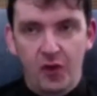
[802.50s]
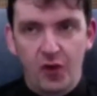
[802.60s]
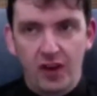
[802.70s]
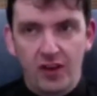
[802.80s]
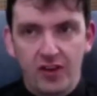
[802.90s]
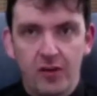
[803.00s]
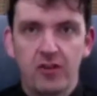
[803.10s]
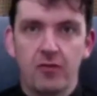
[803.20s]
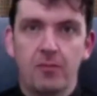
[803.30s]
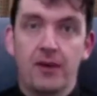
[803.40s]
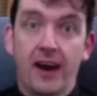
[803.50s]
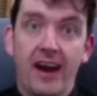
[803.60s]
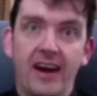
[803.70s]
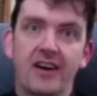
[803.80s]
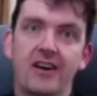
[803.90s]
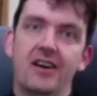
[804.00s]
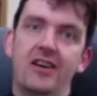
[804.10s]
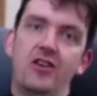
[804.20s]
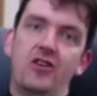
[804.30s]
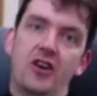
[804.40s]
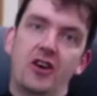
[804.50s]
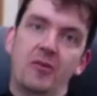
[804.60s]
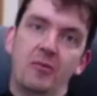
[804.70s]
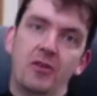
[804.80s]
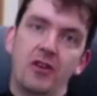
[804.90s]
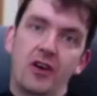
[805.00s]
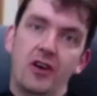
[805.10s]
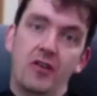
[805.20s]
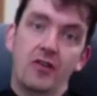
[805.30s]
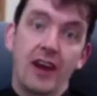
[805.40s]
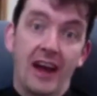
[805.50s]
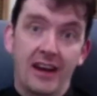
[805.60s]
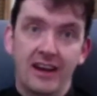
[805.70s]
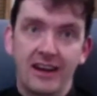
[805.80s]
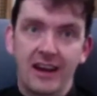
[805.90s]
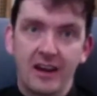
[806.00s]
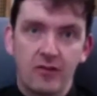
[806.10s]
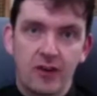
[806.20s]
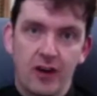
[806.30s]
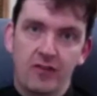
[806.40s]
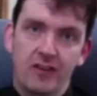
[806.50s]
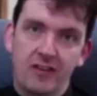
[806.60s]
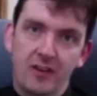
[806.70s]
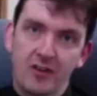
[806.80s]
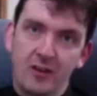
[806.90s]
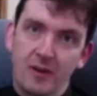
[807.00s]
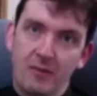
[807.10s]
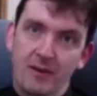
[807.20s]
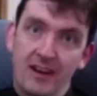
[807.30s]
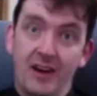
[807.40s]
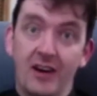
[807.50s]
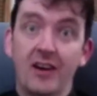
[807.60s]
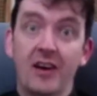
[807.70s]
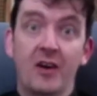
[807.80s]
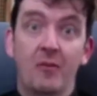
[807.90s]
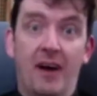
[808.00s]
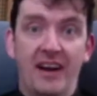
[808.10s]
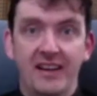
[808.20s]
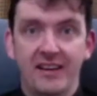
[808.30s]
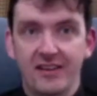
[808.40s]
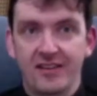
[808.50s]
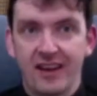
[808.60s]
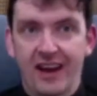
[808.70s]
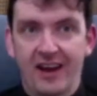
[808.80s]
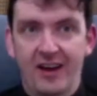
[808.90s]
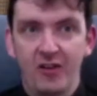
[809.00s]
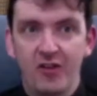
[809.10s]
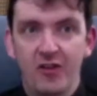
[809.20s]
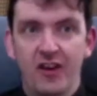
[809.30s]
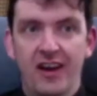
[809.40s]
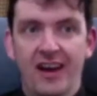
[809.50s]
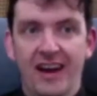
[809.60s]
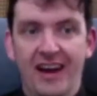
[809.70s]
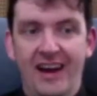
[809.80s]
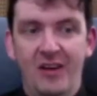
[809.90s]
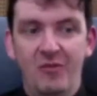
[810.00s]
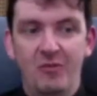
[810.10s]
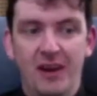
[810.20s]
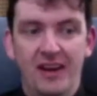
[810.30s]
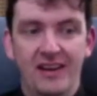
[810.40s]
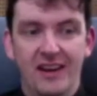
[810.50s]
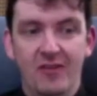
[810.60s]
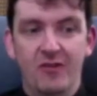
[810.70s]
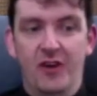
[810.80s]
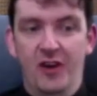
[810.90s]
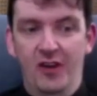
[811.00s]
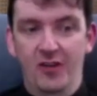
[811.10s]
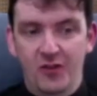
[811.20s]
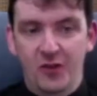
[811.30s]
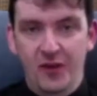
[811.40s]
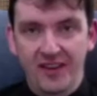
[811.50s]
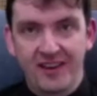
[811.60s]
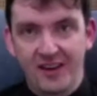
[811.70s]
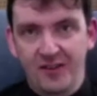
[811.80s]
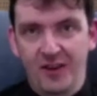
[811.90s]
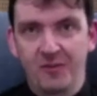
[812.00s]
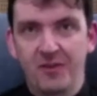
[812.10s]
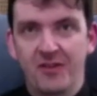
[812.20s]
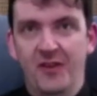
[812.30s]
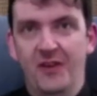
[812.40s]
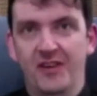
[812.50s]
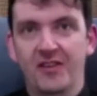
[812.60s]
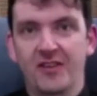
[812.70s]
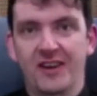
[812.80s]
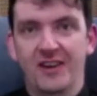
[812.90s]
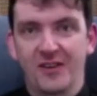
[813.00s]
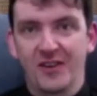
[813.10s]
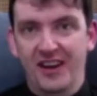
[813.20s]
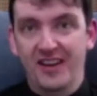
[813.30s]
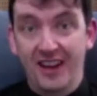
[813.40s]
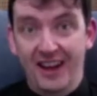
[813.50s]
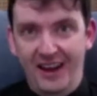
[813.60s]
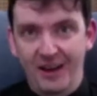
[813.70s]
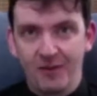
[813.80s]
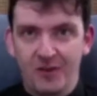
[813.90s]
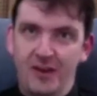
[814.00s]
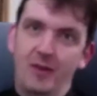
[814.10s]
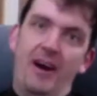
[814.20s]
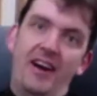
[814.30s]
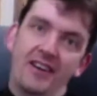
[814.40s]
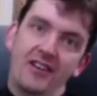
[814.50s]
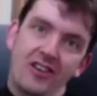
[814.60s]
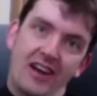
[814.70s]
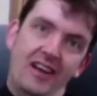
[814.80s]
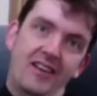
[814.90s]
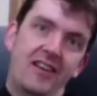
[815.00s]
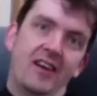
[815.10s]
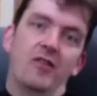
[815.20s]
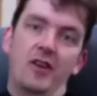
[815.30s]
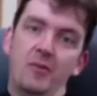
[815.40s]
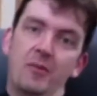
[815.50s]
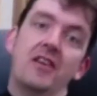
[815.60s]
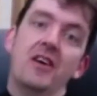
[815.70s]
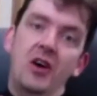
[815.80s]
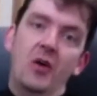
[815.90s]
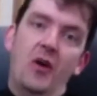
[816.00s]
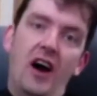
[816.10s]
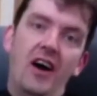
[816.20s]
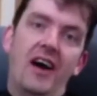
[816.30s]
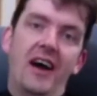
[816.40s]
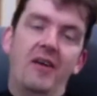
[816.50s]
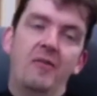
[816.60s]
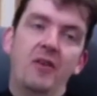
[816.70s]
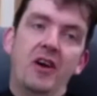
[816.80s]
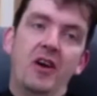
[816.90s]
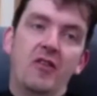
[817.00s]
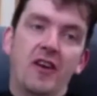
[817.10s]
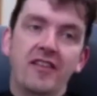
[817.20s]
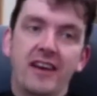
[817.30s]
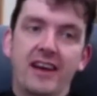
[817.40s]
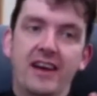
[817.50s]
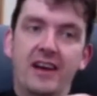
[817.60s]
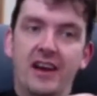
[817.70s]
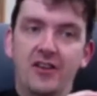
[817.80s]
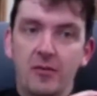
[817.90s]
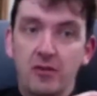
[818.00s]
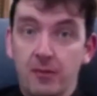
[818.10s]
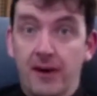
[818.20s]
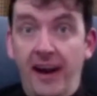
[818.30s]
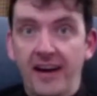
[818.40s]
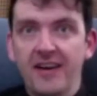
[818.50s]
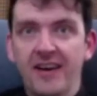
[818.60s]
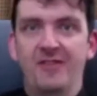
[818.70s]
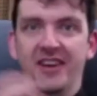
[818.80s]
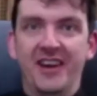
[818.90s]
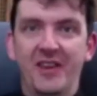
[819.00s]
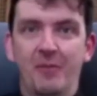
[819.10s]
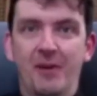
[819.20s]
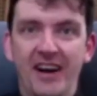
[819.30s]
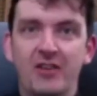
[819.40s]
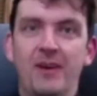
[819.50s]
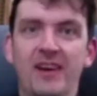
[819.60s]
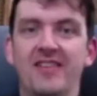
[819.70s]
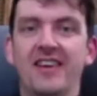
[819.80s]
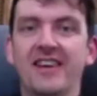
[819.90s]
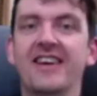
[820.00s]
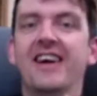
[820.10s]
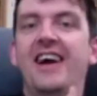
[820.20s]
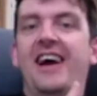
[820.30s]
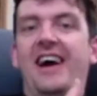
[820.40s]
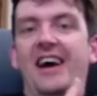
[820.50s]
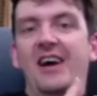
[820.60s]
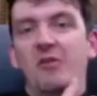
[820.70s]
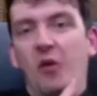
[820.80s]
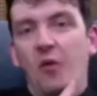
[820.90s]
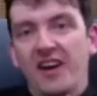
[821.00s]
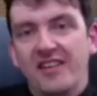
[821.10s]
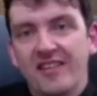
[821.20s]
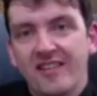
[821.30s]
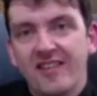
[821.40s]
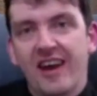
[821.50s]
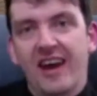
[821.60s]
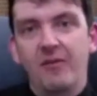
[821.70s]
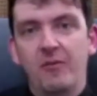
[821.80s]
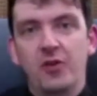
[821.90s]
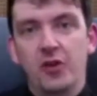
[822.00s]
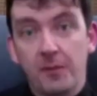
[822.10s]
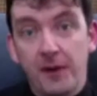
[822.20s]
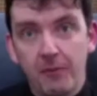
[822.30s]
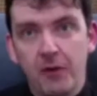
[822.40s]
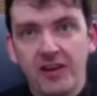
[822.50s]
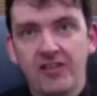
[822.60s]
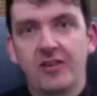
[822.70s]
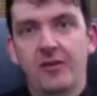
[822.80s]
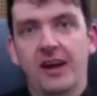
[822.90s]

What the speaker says: In terms of prayer and in terms of getting involved, because I know some people here mightn't have been involved with Tear Fund before, so I know there is a link between the parish and Tear Fund. But firstly, in terms of prayer, I'm sitting in the prayer space here. What sort of prayer points do